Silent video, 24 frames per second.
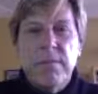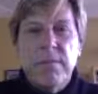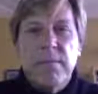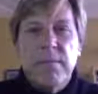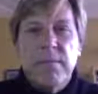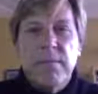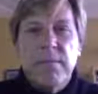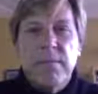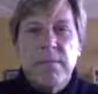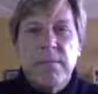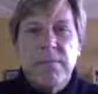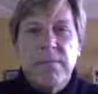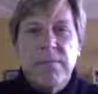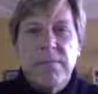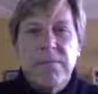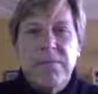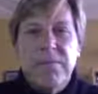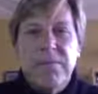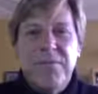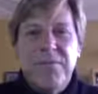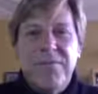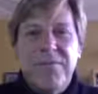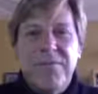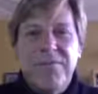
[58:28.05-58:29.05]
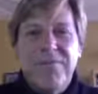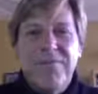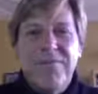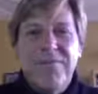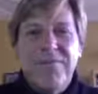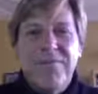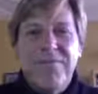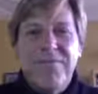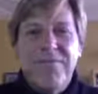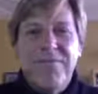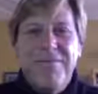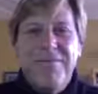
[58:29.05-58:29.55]

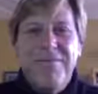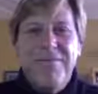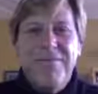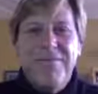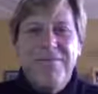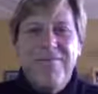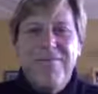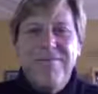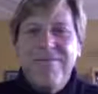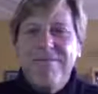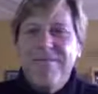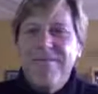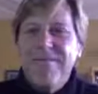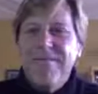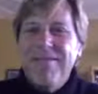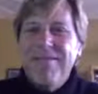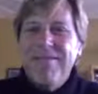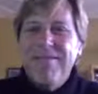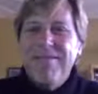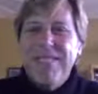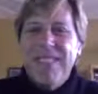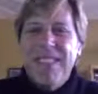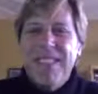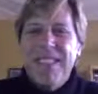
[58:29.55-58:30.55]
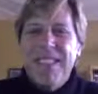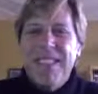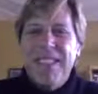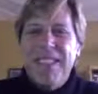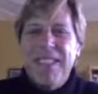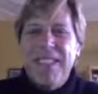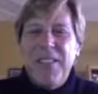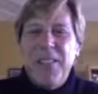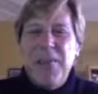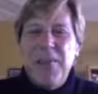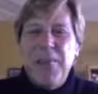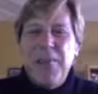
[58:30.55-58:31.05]

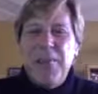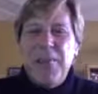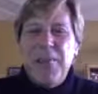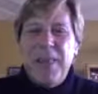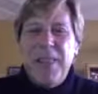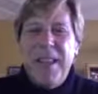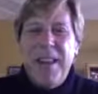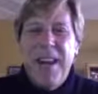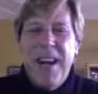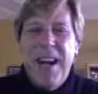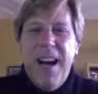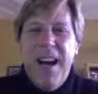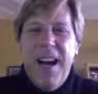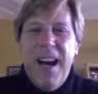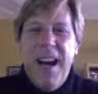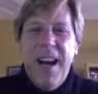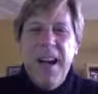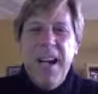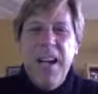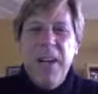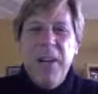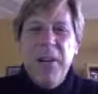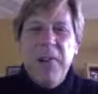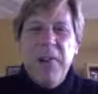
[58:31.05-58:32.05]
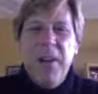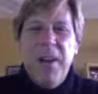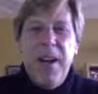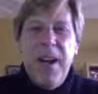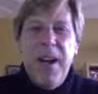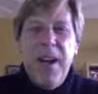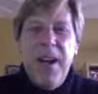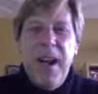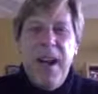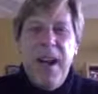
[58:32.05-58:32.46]
(silent)